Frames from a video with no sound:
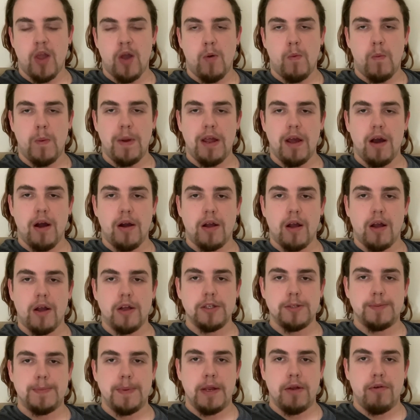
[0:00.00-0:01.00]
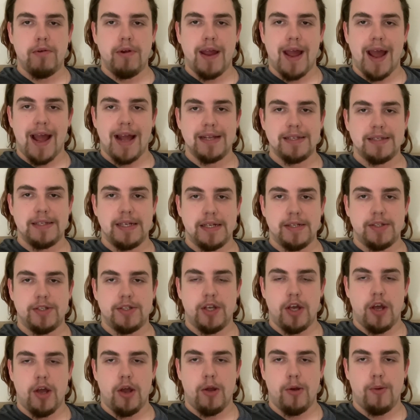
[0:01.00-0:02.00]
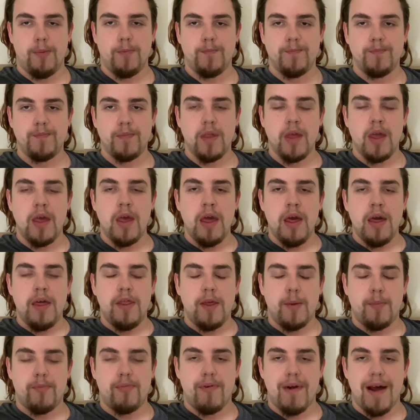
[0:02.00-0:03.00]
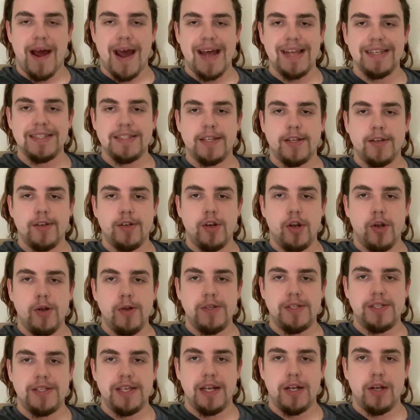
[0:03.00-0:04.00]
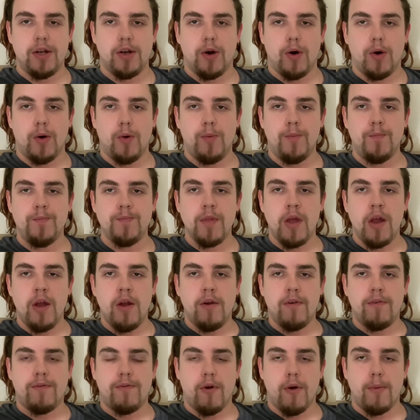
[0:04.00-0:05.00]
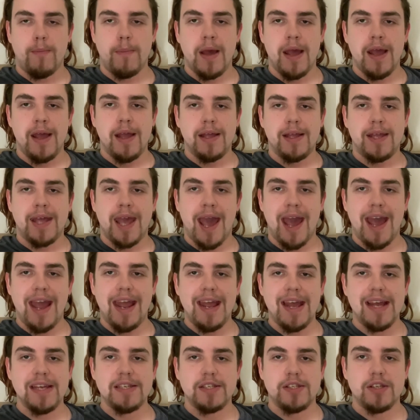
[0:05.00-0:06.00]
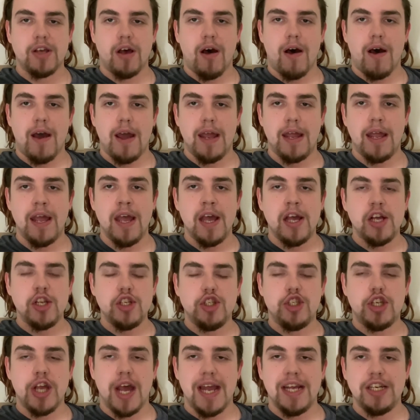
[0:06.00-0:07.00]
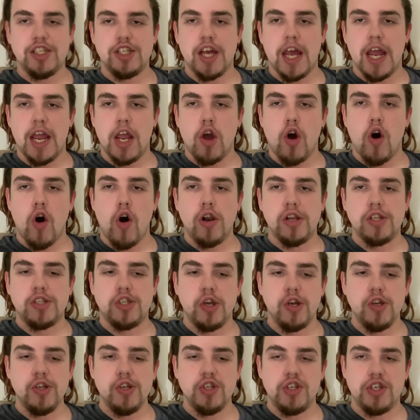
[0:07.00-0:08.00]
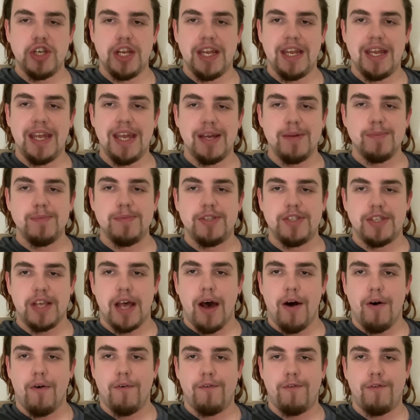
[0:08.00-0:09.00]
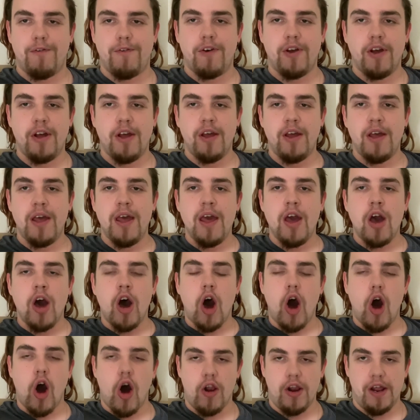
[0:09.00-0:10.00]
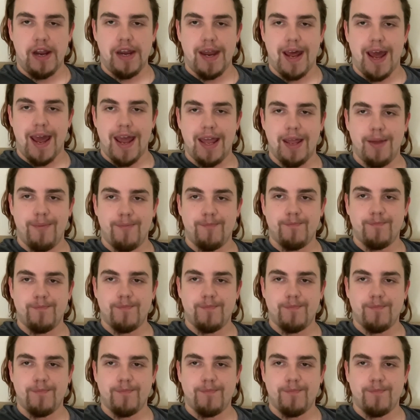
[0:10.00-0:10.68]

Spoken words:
we are going to be reacting to the brand new single from KSI JJ Olatunji himself, Holiday.